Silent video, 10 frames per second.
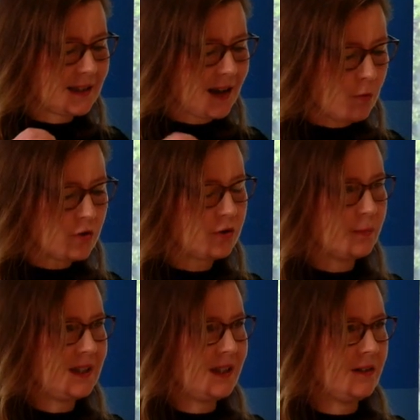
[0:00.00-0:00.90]
cultural
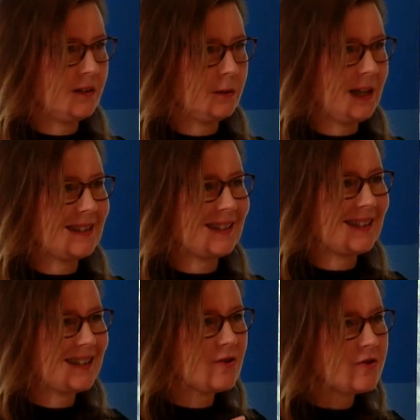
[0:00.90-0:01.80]
material is an
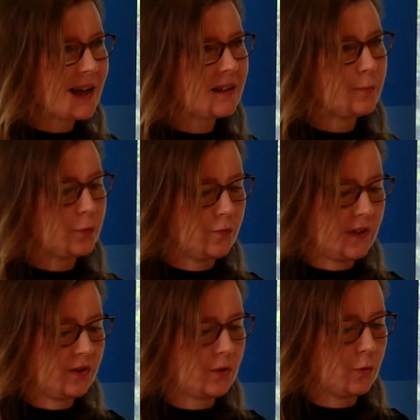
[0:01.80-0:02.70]
incredible
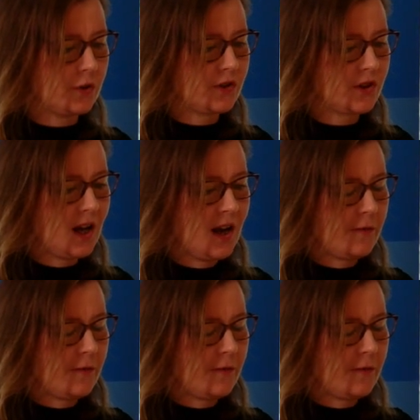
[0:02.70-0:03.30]
resource